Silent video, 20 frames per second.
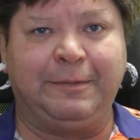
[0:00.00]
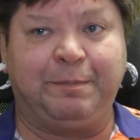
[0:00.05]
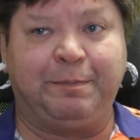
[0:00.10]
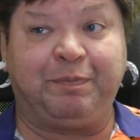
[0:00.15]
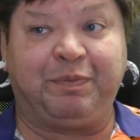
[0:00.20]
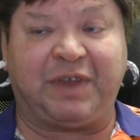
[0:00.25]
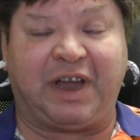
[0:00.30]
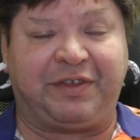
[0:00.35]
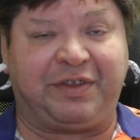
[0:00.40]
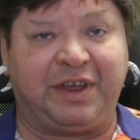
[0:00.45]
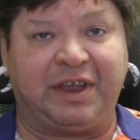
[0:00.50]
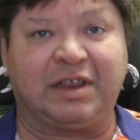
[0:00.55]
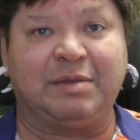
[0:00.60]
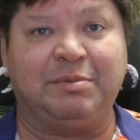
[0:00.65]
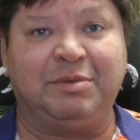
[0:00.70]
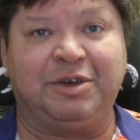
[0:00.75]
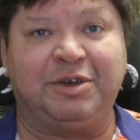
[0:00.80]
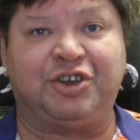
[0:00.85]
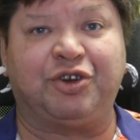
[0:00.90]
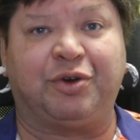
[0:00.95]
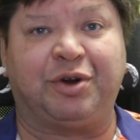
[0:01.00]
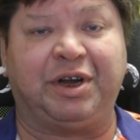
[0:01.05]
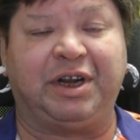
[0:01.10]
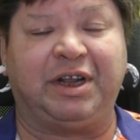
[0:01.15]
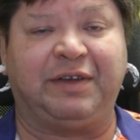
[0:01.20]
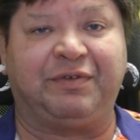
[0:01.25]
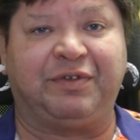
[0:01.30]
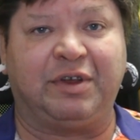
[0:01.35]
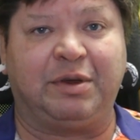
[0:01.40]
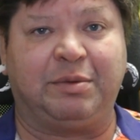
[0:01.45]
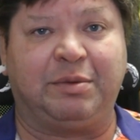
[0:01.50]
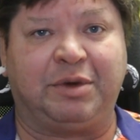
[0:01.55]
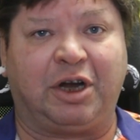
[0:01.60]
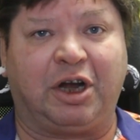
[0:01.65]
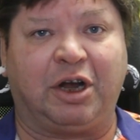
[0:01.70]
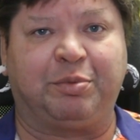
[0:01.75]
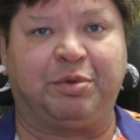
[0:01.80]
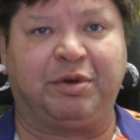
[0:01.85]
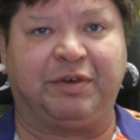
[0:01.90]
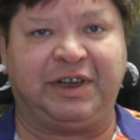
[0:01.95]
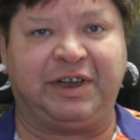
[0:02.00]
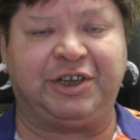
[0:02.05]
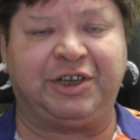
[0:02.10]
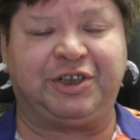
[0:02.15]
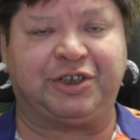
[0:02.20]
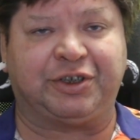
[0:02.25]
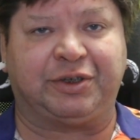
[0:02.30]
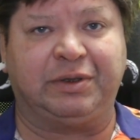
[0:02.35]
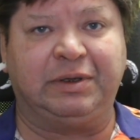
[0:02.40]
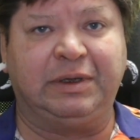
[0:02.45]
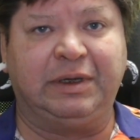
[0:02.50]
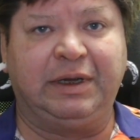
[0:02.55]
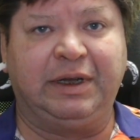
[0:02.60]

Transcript: I think the majority of them are provincial.